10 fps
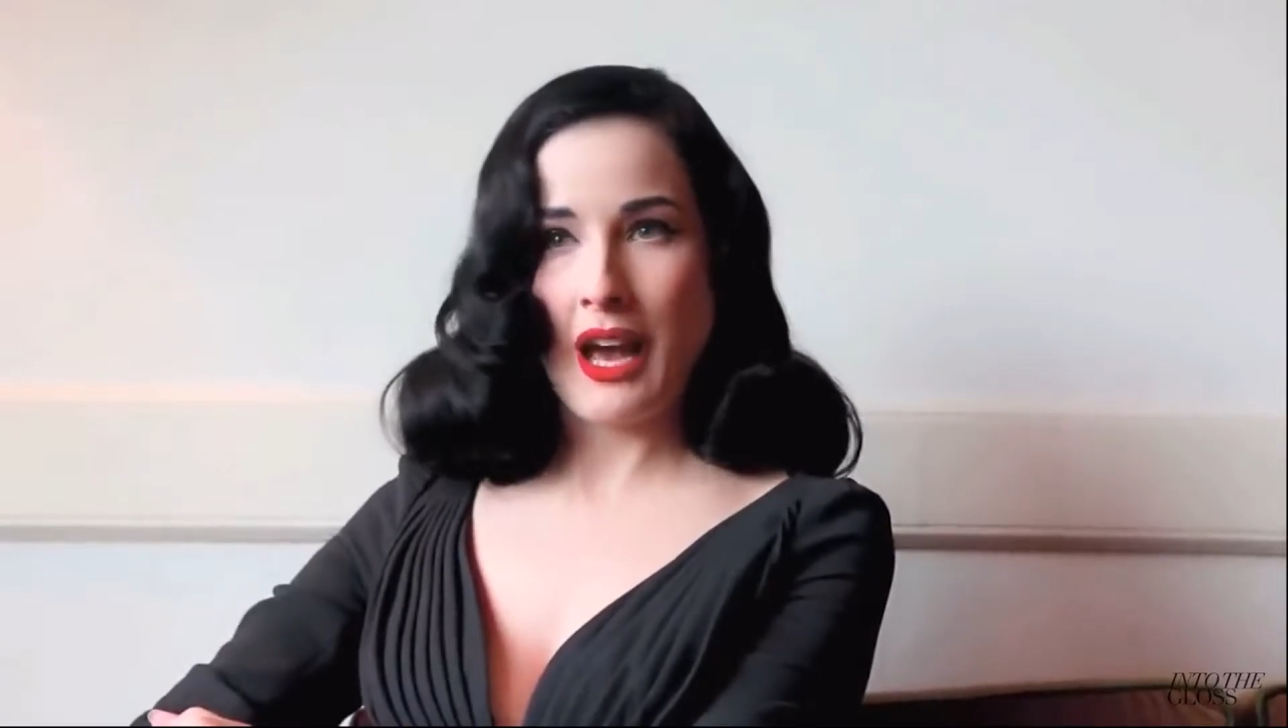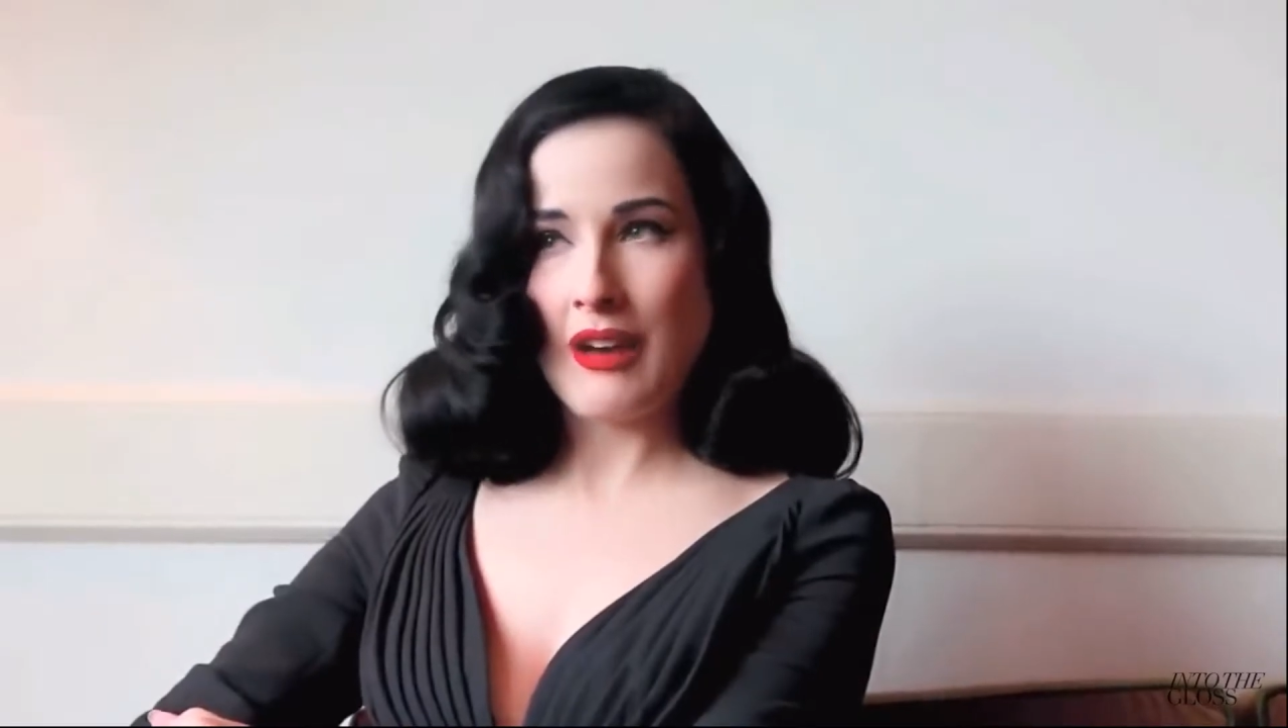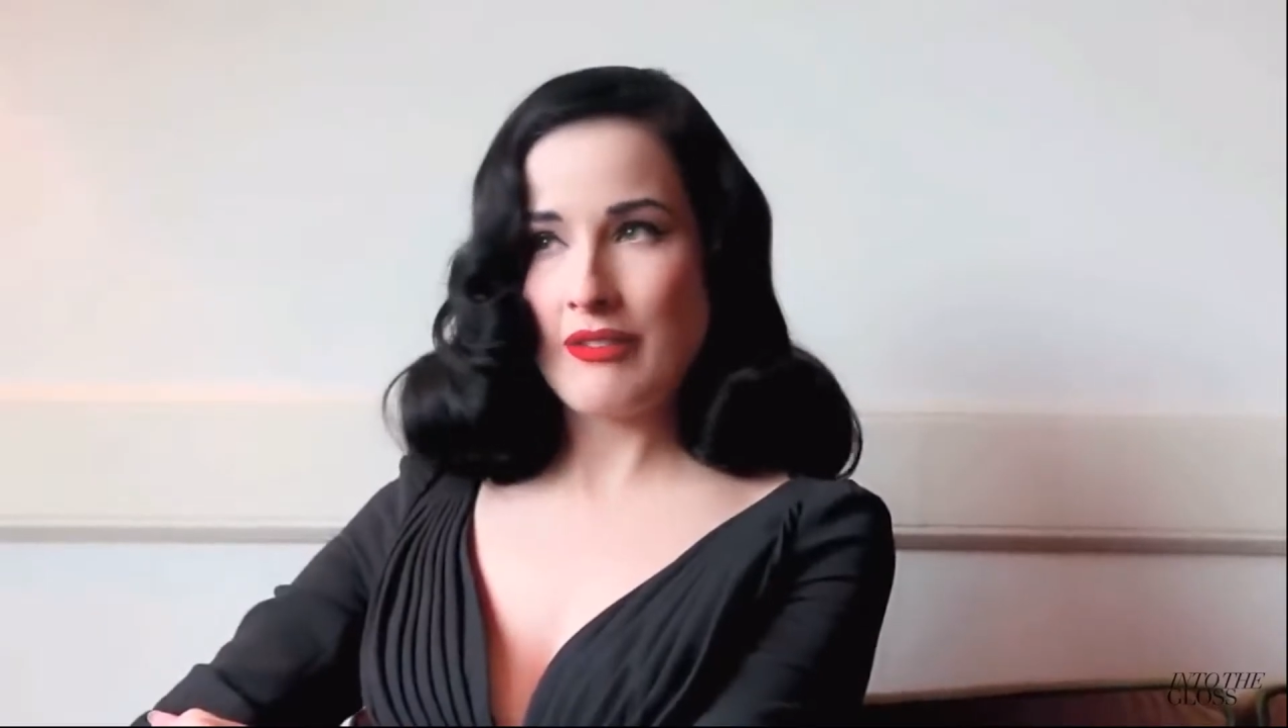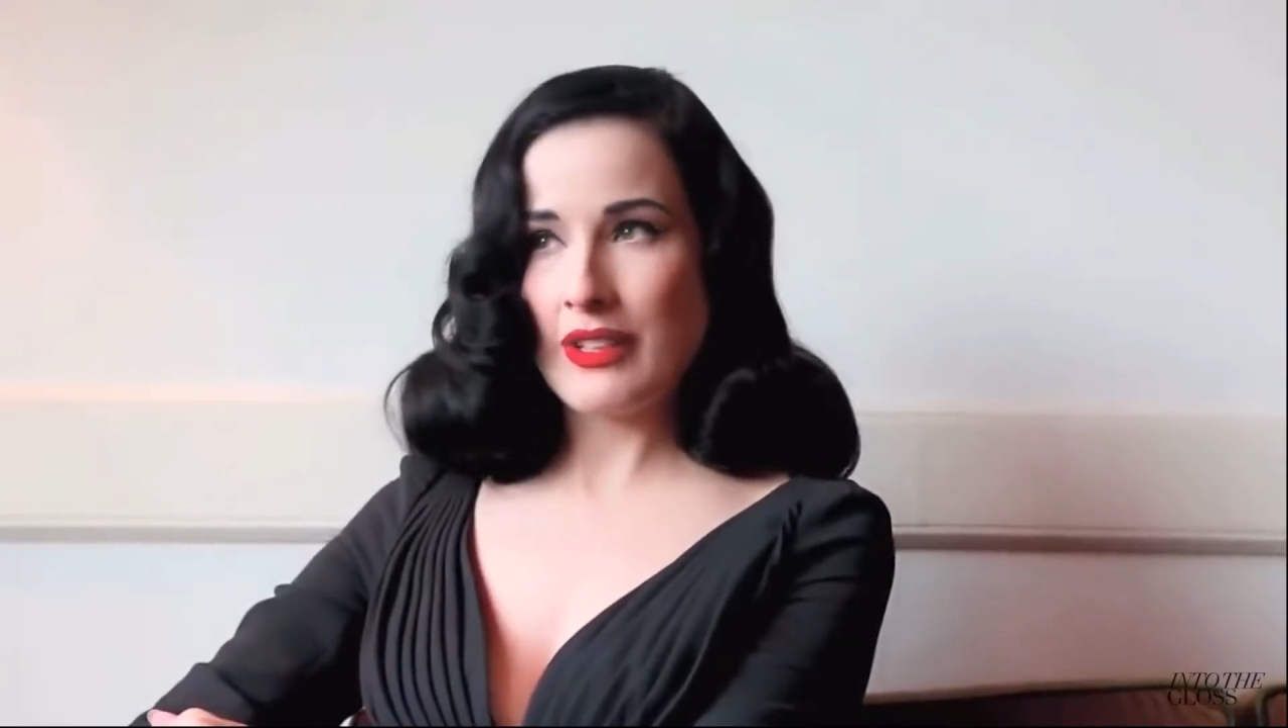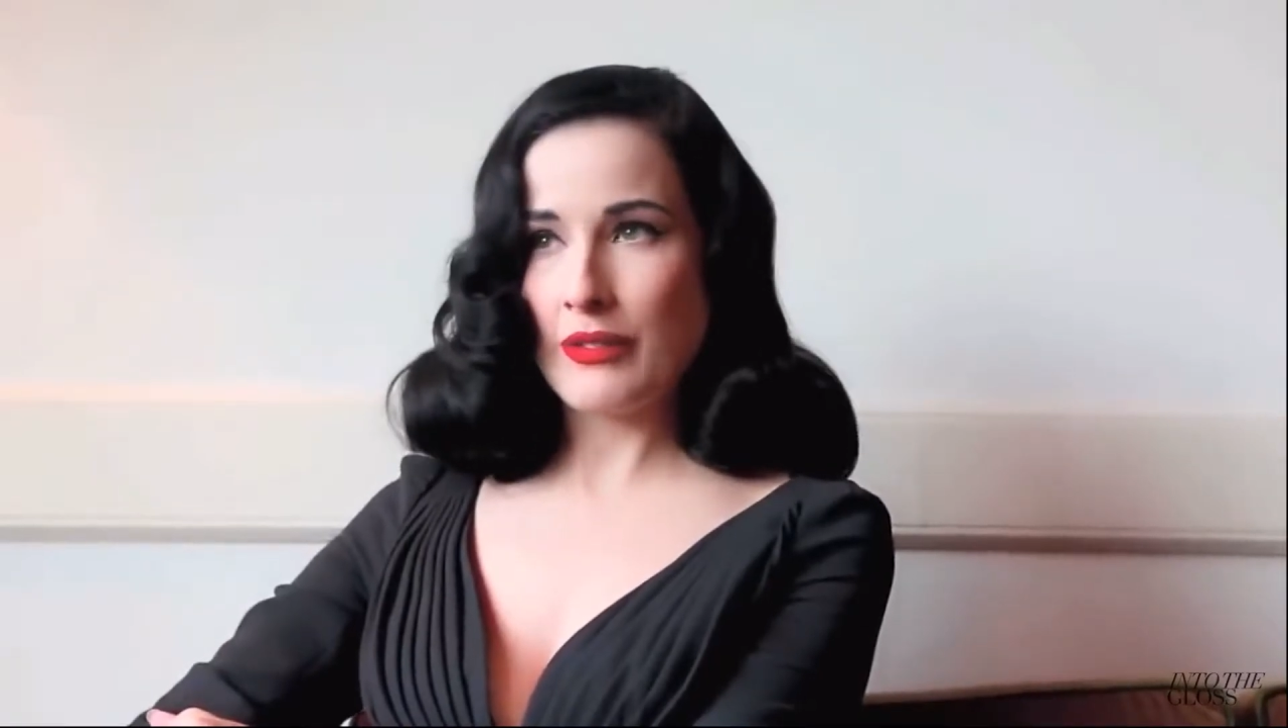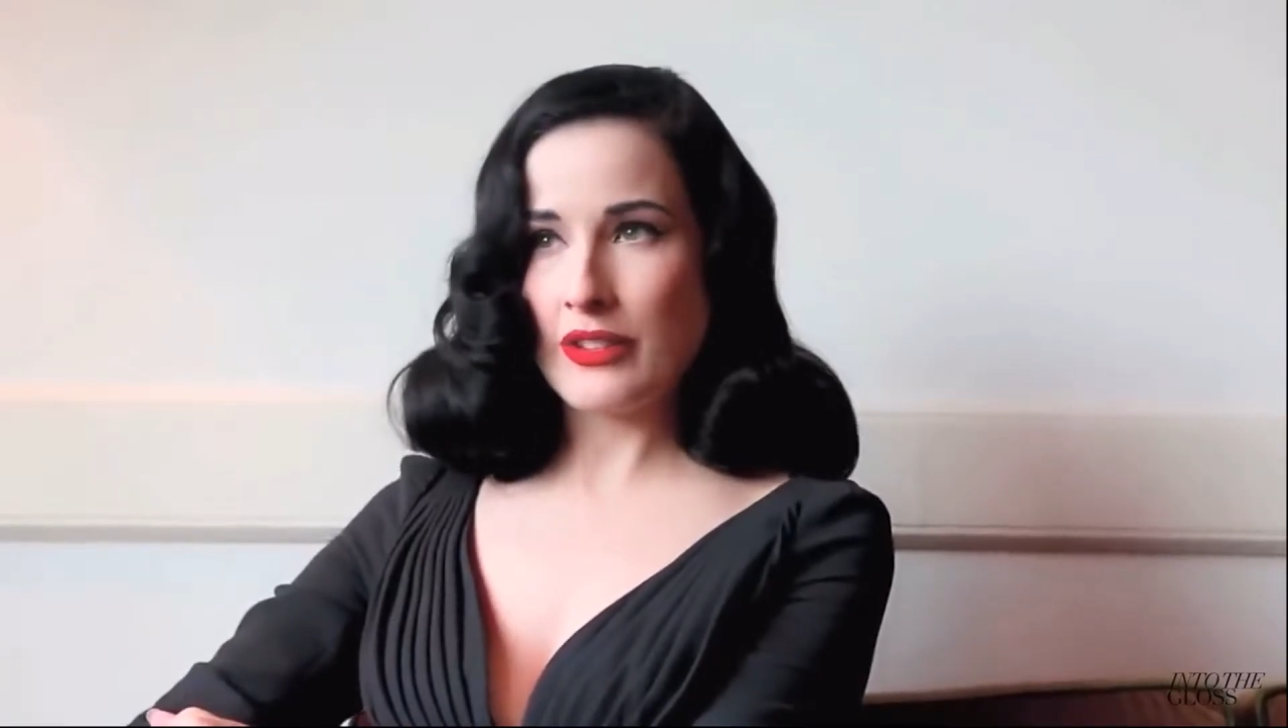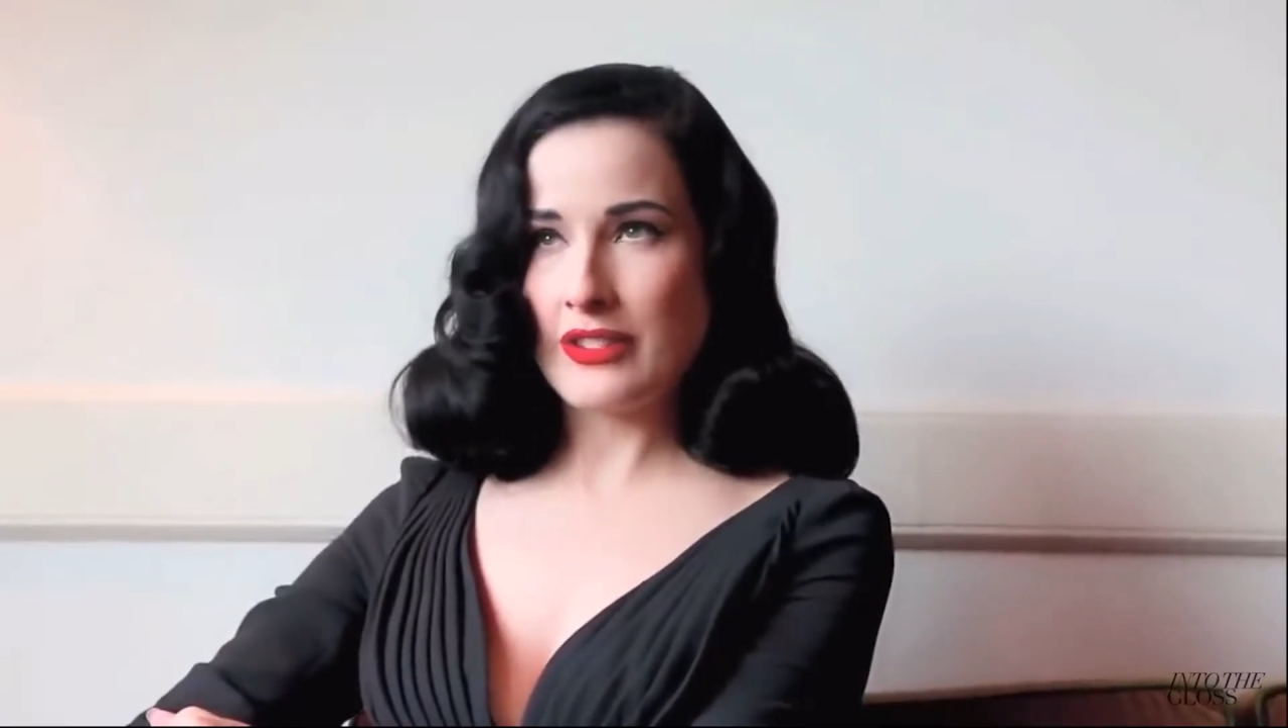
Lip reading: I've never